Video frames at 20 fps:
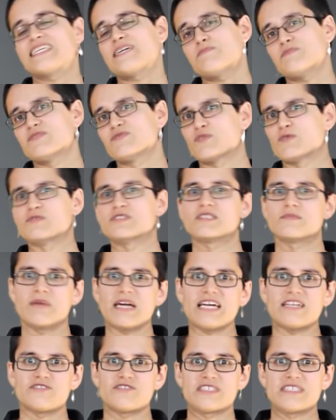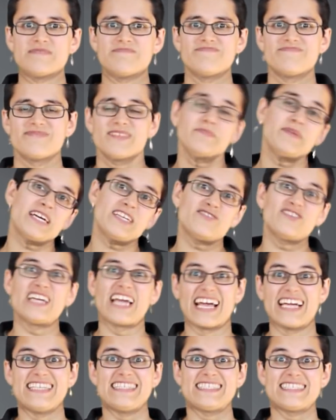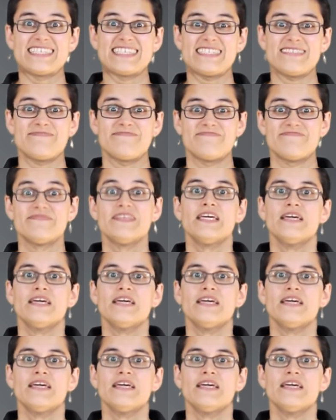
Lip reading: Except, of course, the battery. The battery hates it.